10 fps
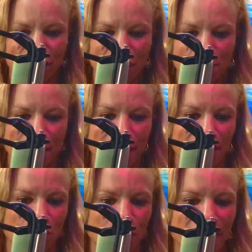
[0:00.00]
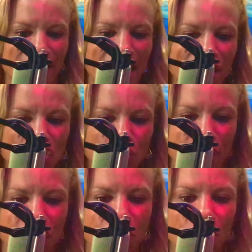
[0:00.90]
of his penis when he's
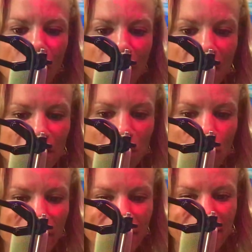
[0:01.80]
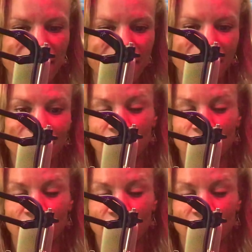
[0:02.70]
entering you, so he's getting a